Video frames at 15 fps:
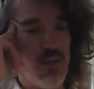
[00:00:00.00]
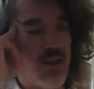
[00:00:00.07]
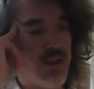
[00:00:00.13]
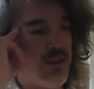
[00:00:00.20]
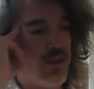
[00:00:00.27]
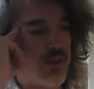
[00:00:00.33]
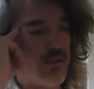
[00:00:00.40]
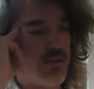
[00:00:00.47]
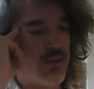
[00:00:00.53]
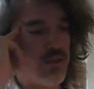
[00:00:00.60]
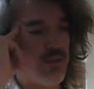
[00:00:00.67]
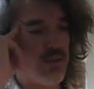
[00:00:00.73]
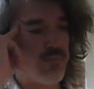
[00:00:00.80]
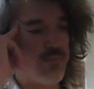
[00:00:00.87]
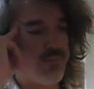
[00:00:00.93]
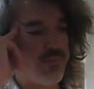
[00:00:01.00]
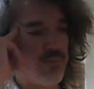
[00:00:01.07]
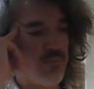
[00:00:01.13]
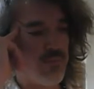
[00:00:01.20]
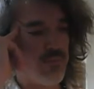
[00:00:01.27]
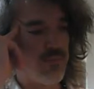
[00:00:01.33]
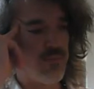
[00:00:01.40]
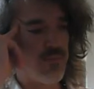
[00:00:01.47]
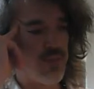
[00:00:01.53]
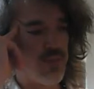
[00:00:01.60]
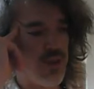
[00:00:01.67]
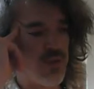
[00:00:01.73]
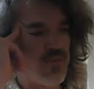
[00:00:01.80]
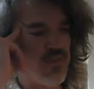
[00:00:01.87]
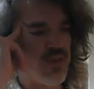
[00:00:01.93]
and
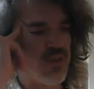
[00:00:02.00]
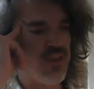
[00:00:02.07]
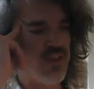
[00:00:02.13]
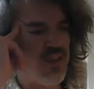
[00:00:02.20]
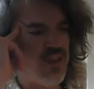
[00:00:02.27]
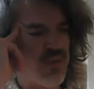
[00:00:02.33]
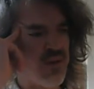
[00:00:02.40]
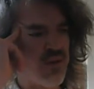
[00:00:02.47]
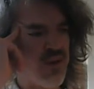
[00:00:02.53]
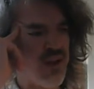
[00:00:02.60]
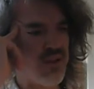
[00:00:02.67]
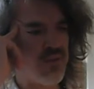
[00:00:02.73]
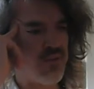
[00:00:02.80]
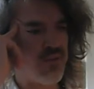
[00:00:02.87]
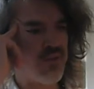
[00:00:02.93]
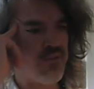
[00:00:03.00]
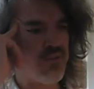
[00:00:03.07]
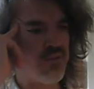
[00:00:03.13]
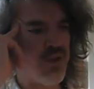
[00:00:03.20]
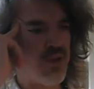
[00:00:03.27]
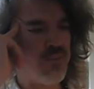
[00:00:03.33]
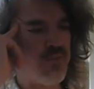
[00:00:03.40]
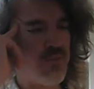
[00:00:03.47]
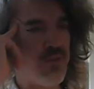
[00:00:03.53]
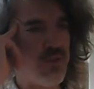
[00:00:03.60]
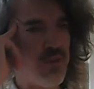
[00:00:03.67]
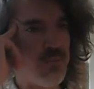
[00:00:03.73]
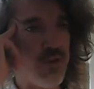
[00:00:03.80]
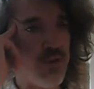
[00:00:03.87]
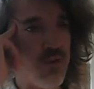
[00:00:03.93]
I was like thinking about it. How do I describe
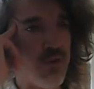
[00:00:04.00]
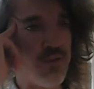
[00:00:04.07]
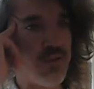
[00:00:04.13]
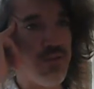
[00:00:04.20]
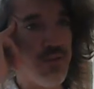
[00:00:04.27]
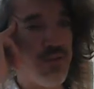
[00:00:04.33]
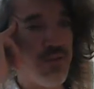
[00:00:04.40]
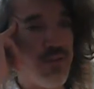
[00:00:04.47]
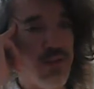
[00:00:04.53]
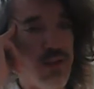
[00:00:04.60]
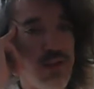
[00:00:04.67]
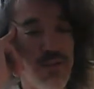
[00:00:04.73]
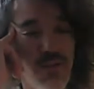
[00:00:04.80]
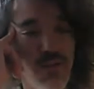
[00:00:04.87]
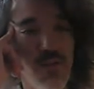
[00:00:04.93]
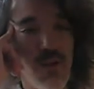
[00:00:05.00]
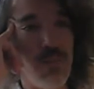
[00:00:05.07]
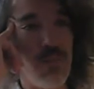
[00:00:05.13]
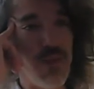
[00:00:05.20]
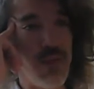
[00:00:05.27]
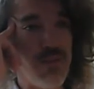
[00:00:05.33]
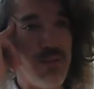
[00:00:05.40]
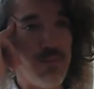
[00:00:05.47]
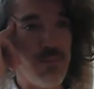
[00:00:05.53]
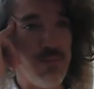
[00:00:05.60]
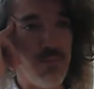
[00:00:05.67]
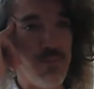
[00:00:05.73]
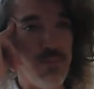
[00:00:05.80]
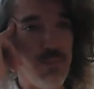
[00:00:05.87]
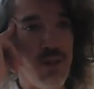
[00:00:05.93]
smoking pot? And so I played
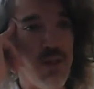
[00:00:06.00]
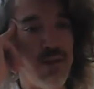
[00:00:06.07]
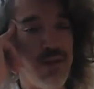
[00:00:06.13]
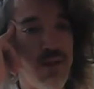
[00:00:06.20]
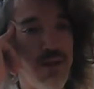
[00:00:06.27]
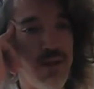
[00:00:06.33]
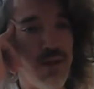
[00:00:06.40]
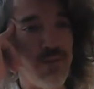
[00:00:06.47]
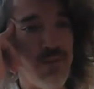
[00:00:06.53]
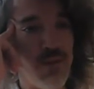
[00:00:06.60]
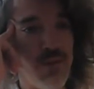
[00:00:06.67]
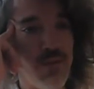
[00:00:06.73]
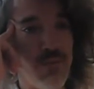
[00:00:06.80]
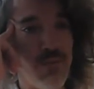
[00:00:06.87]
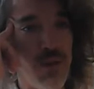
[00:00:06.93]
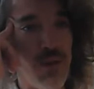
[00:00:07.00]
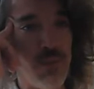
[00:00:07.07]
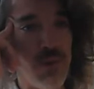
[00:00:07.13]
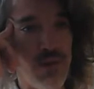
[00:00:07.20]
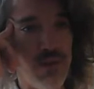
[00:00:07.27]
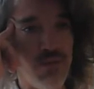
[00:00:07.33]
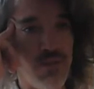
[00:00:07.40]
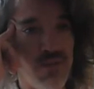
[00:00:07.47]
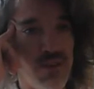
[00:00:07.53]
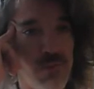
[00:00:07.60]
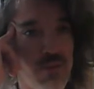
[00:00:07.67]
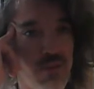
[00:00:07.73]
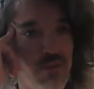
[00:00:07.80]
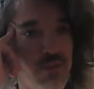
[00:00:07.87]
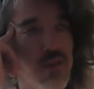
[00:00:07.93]
him Planet Caravan by Black
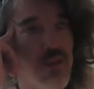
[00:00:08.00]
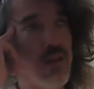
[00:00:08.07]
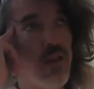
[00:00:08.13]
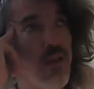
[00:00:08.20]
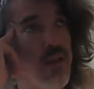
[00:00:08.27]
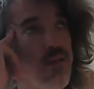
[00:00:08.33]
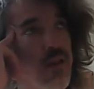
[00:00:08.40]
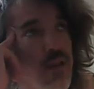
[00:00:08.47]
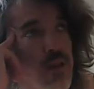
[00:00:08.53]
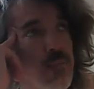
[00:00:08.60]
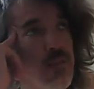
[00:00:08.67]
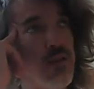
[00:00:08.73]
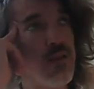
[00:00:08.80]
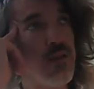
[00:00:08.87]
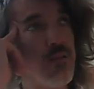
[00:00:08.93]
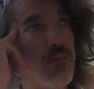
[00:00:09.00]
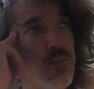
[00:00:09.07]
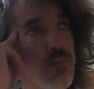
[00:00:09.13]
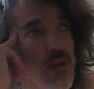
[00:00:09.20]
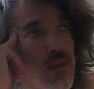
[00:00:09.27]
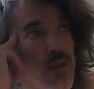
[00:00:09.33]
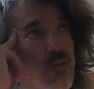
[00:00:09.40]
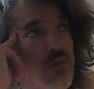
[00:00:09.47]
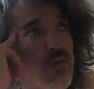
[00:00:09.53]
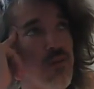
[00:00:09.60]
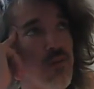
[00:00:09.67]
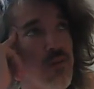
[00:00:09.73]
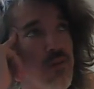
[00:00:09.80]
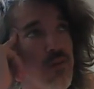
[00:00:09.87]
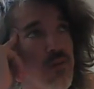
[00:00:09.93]
Sabbath, and then I played him a
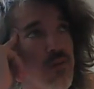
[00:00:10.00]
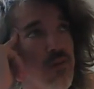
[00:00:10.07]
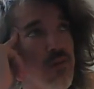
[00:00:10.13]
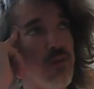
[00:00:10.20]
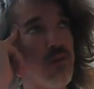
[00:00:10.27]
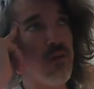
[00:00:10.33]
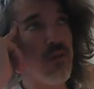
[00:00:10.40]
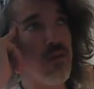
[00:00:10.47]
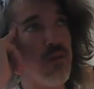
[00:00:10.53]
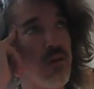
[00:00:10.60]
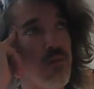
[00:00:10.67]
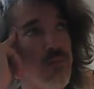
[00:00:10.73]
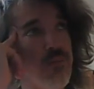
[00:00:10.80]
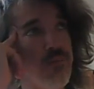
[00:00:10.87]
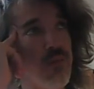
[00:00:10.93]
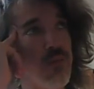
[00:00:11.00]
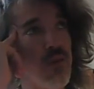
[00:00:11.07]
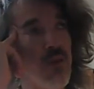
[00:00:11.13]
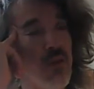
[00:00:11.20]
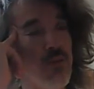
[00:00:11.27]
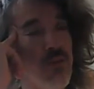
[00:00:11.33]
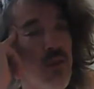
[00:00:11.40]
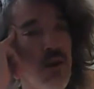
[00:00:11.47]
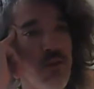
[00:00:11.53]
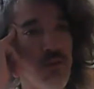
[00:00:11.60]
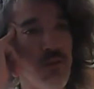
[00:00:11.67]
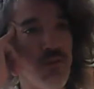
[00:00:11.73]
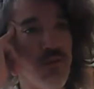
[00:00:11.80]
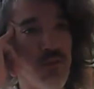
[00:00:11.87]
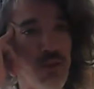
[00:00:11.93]
song called
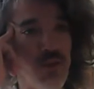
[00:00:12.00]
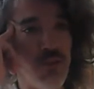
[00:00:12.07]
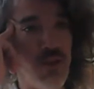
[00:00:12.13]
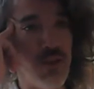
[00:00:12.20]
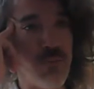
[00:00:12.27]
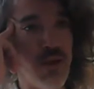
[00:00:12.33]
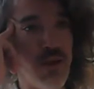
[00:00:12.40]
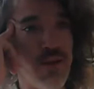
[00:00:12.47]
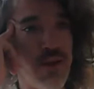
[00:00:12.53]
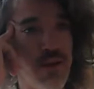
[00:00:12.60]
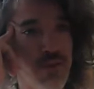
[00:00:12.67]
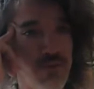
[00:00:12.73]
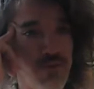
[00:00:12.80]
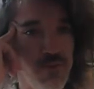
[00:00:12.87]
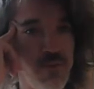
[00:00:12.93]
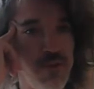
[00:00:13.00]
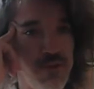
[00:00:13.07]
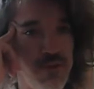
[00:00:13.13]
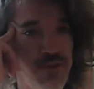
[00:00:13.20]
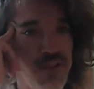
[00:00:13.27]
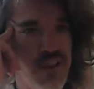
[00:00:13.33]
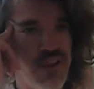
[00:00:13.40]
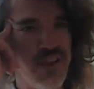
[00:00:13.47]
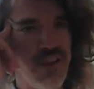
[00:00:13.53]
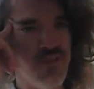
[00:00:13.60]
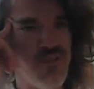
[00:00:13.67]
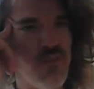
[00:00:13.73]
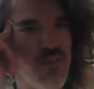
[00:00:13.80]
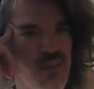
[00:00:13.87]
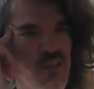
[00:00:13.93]
Uncle Salty by Aerosmith. And I
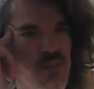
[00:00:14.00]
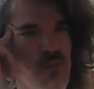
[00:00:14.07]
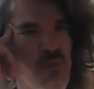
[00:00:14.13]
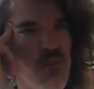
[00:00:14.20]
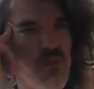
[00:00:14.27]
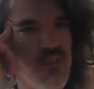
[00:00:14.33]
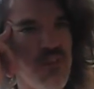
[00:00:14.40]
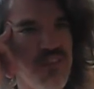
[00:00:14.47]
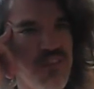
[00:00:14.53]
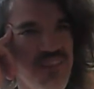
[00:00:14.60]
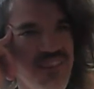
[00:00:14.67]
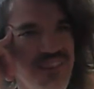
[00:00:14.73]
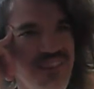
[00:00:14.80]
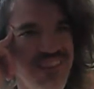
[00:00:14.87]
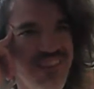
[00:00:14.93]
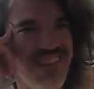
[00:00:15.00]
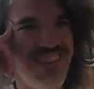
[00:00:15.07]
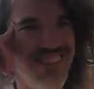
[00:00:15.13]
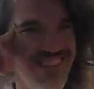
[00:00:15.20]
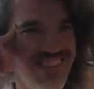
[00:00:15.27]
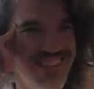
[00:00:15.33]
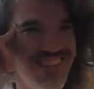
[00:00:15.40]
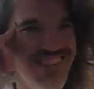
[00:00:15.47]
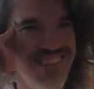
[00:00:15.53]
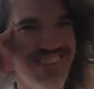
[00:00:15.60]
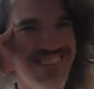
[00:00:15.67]
was saying it's more or less like this.